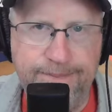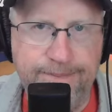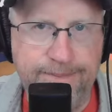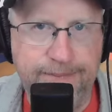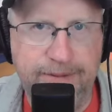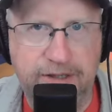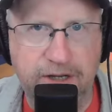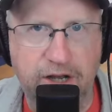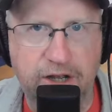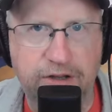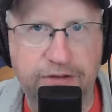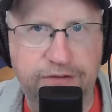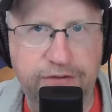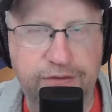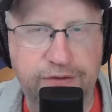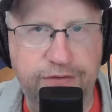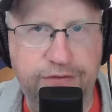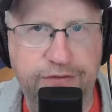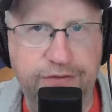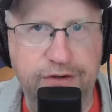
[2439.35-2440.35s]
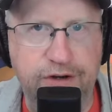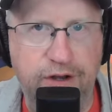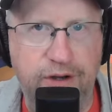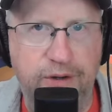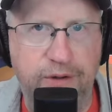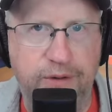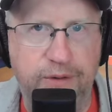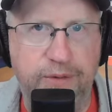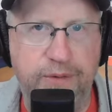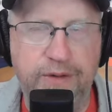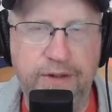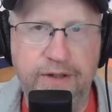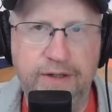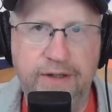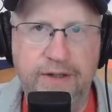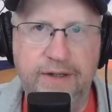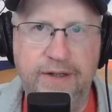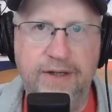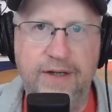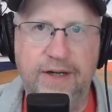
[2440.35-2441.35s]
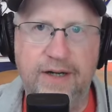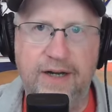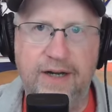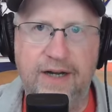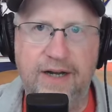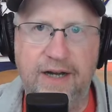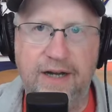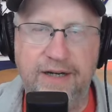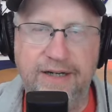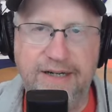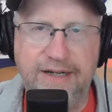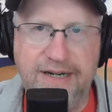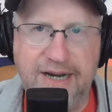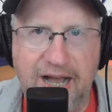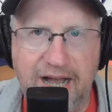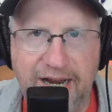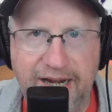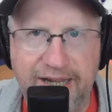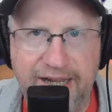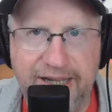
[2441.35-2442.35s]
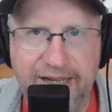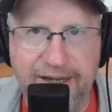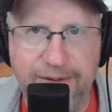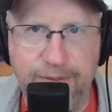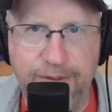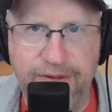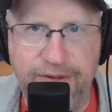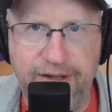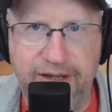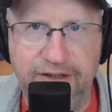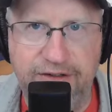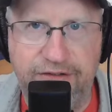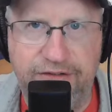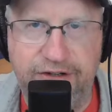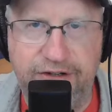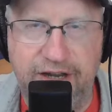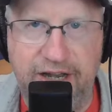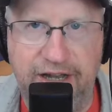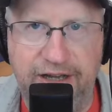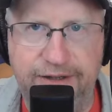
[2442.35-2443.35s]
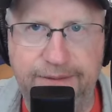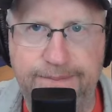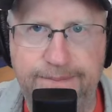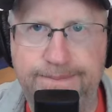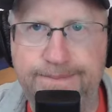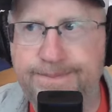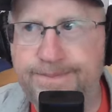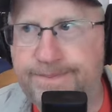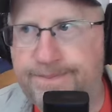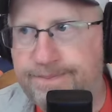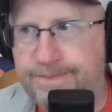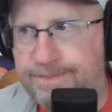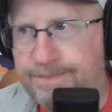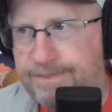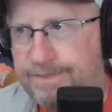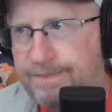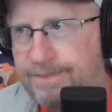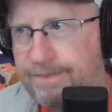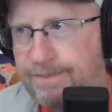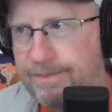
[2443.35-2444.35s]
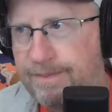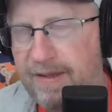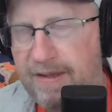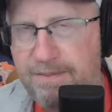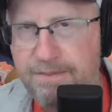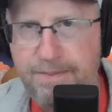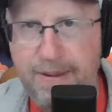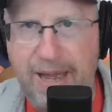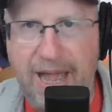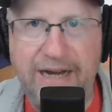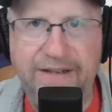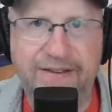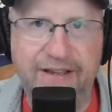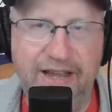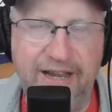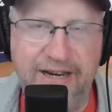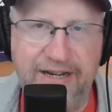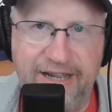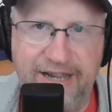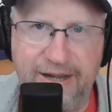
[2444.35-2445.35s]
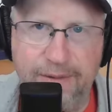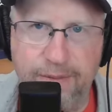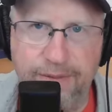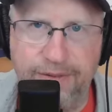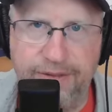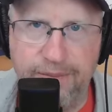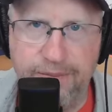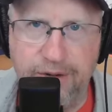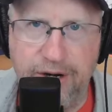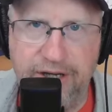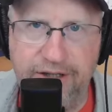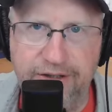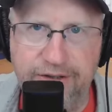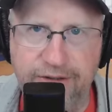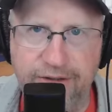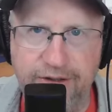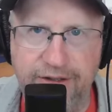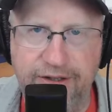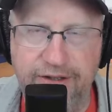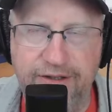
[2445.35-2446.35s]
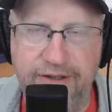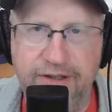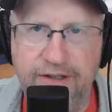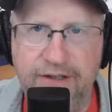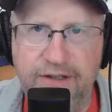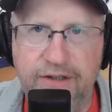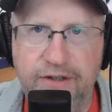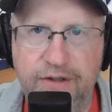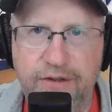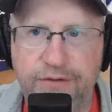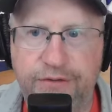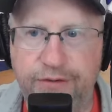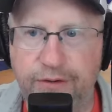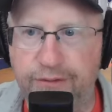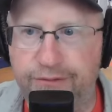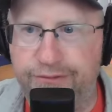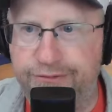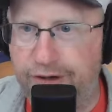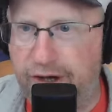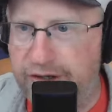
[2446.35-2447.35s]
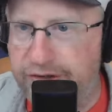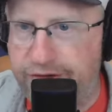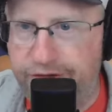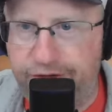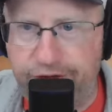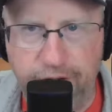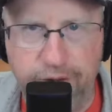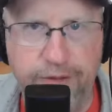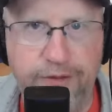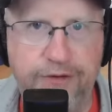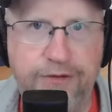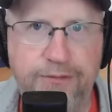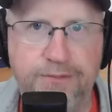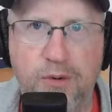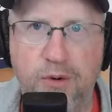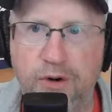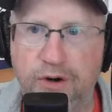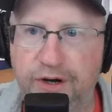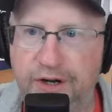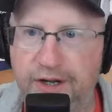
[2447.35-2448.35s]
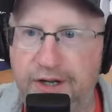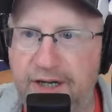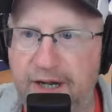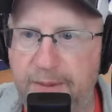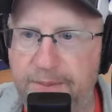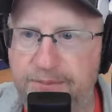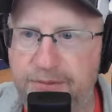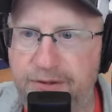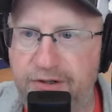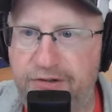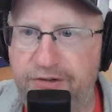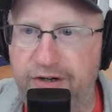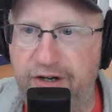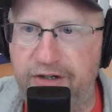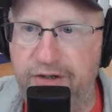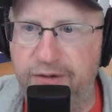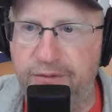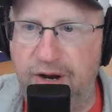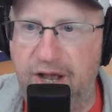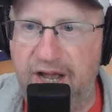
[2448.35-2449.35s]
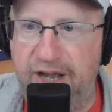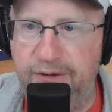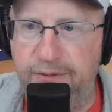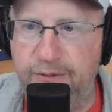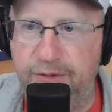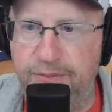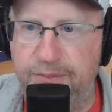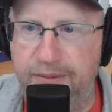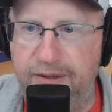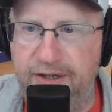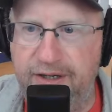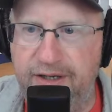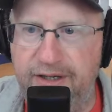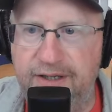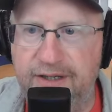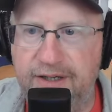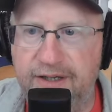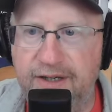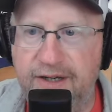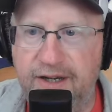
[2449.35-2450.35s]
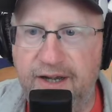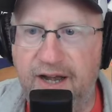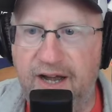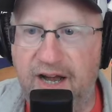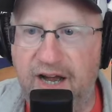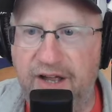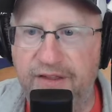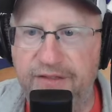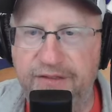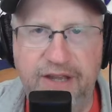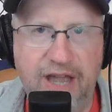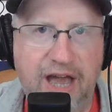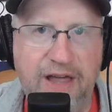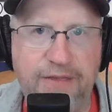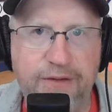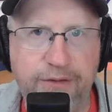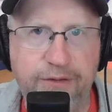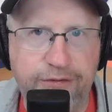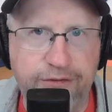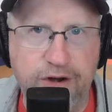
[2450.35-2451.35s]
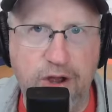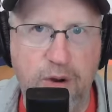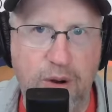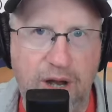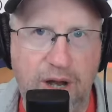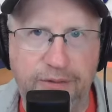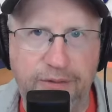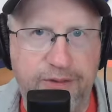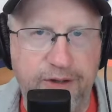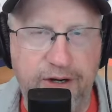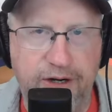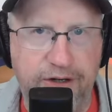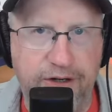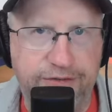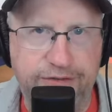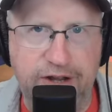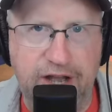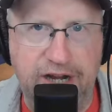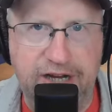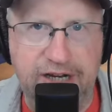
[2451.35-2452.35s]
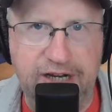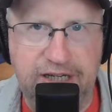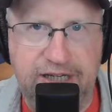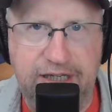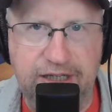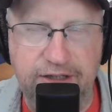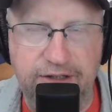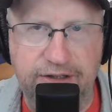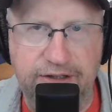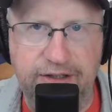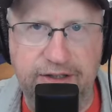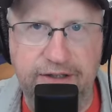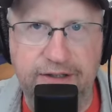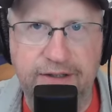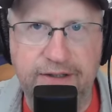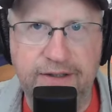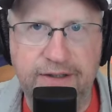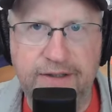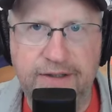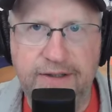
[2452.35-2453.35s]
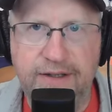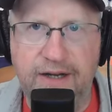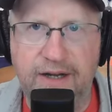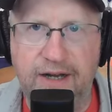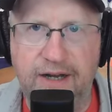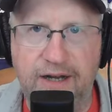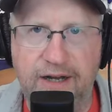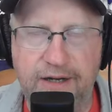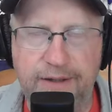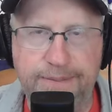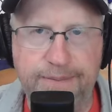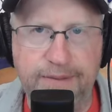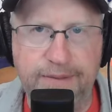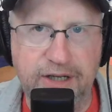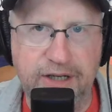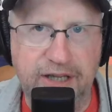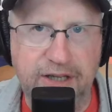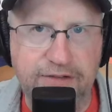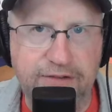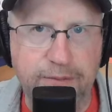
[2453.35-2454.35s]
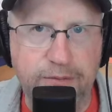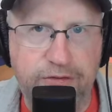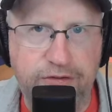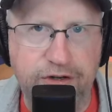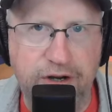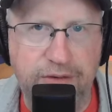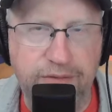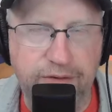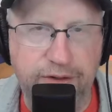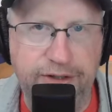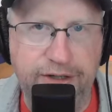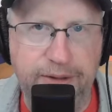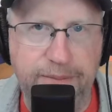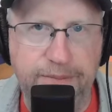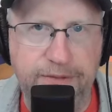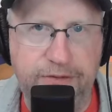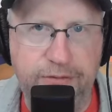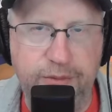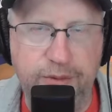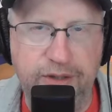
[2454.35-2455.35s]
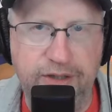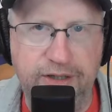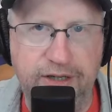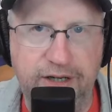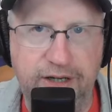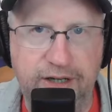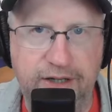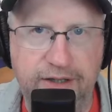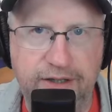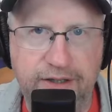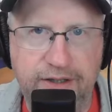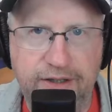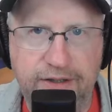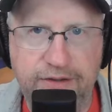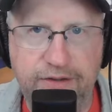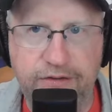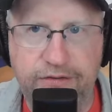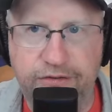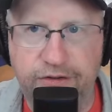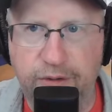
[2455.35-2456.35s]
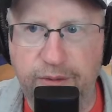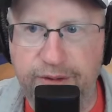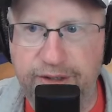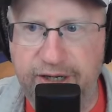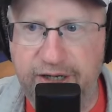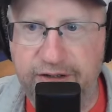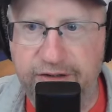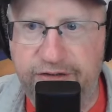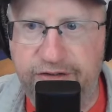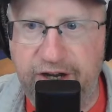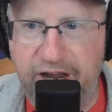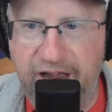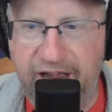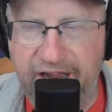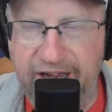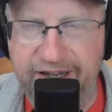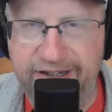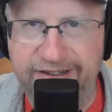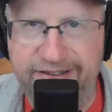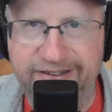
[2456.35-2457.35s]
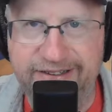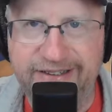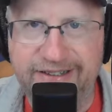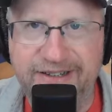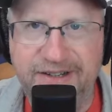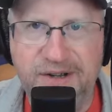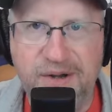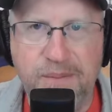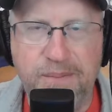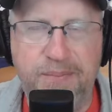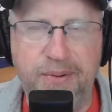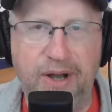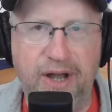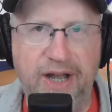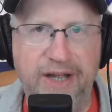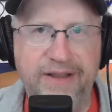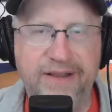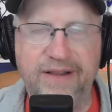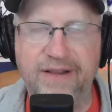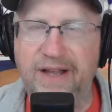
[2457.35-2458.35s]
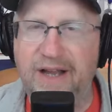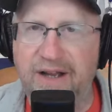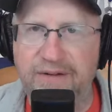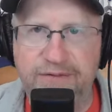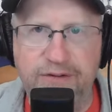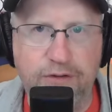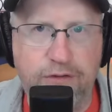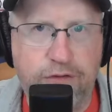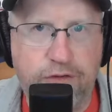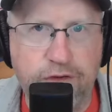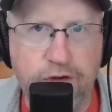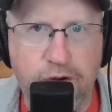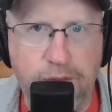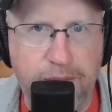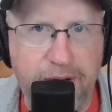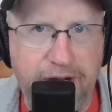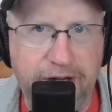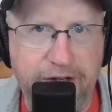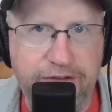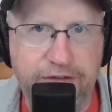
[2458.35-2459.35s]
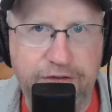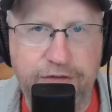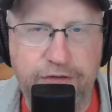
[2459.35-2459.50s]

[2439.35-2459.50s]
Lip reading: because of the snow. 9 a.m. with Nate and Chad, and back to 8 a.m. with them regularly. So fun show this morning. I appreciate you riding with me. Yeah, there's snow out there. It's not going to kill you. I'm going to get some shoveling in between the show and Nate and Chad. But love you so much.